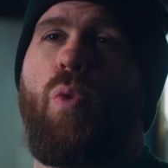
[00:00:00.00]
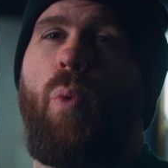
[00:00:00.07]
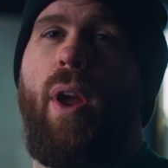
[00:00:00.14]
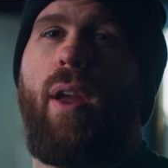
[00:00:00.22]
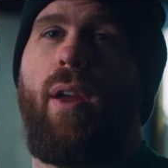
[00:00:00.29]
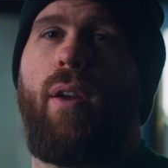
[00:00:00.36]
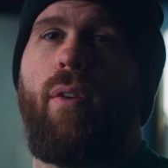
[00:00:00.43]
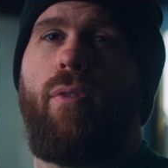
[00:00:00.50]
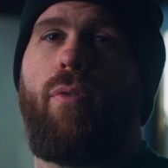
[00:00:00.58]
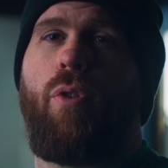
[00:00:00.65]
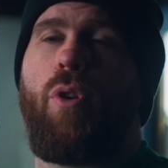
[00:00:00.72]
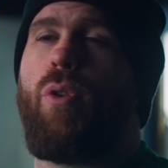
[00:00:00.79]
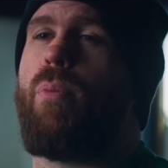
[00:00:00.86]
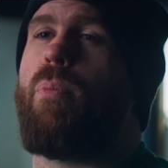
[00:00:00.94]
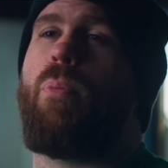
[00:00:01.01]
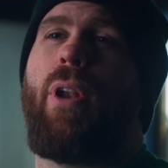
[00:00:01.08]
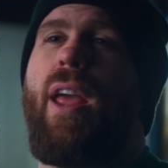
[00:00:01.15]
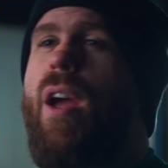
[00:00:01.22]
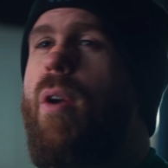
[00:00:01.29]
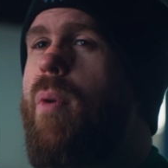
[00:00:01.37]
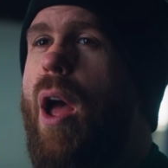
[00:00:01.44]
way for you to
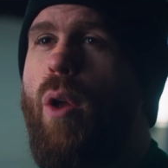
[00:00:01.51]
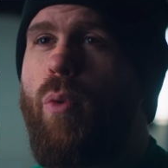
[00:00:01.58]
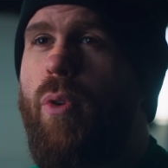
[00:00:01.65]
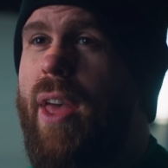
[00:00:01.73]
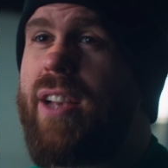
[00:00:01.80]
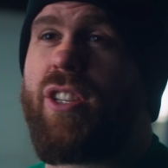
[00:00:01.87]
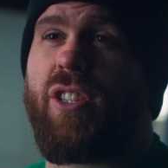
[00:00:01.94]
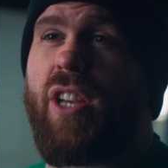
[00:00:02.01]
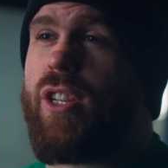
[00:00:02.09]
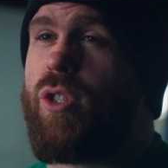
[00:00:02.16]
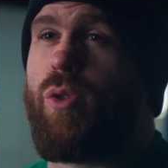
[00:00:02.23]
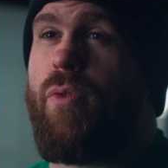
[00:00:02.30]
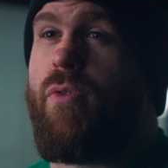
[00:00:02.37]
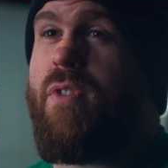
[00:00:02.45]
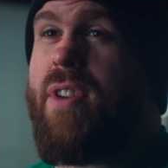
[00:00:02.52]
play around with exercises you've